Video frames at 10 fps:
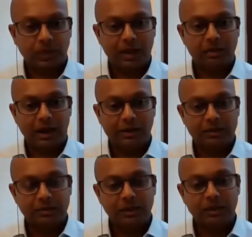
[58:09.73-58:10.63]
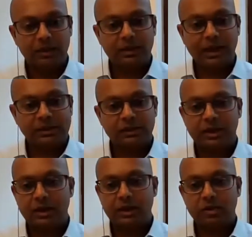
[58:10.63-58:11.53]
And ultimately, the asset
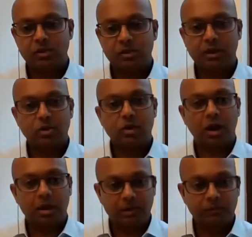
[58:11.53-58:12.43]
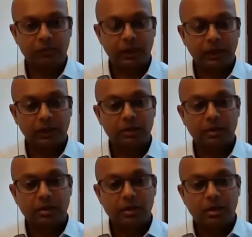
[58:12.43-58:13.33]
allocation that you come up with
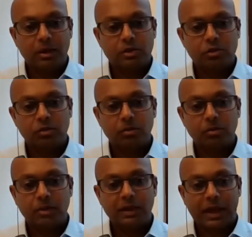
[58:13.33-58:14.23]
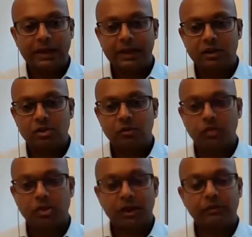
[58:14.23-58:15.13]
should be the
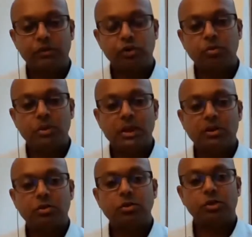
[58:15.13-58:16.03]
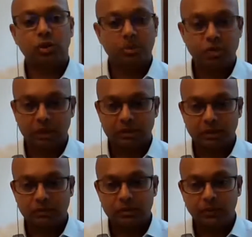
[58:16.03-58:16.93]
allocation which allows you to meet those
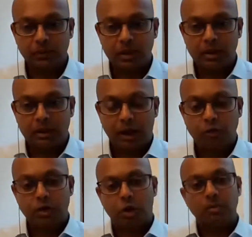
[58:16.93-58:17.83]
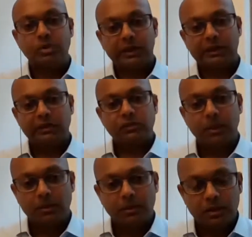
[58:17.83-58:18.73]
objectives. Now, your objectives
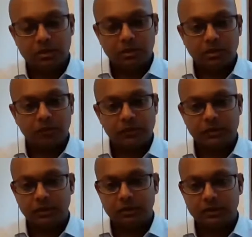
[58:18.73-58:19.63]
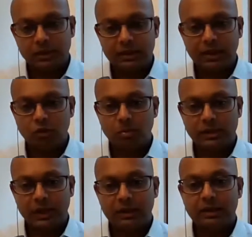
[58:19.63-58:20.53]
may be of a certain state that you
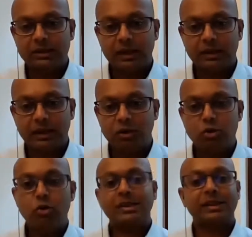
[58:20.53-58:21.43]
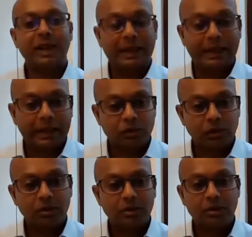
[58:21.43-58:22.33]
might suddenly decide that no asset
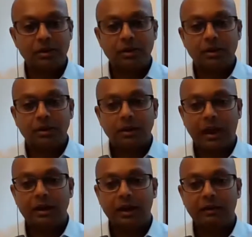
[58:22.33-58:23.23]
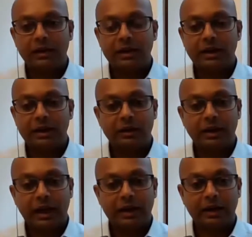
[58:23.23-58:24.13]
allocation can
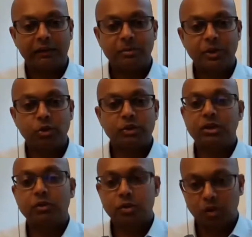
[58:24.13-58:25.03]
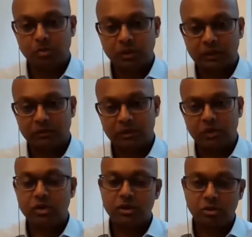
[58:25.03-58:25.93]
allow me to achieve those
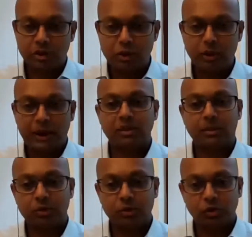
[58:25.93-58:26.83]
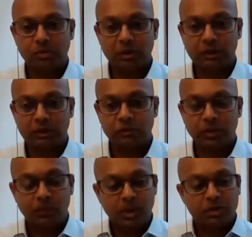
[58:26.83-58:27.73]
objectives. And you need to relook at some of those
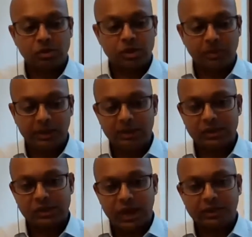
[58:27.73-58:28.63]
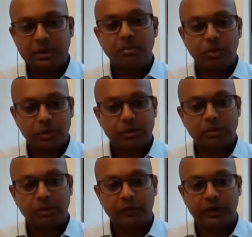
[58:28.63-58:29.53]
objectives. So typically the starting
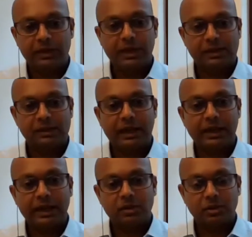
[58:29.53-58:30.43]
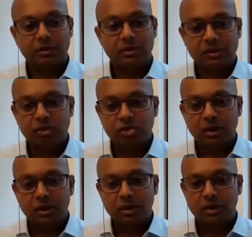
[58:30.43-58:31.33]
point of any asset allocation
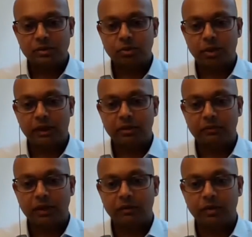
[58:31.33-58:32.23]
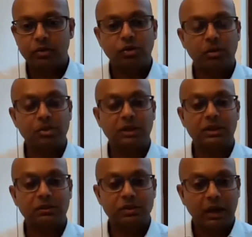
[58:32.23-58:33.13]
decision is to identify what those
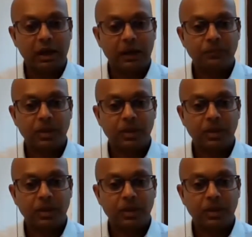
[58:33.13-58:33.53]
objectives are.